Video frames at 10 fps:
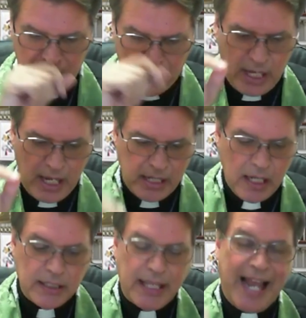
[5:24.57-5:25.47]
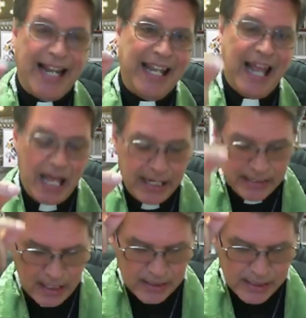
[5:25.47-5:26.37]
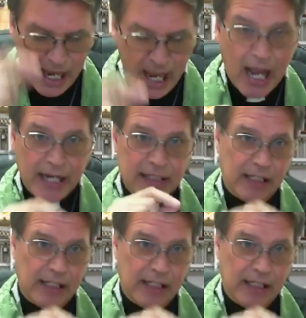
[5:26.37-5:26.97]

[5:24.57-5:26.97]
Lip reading: Okay, line 9,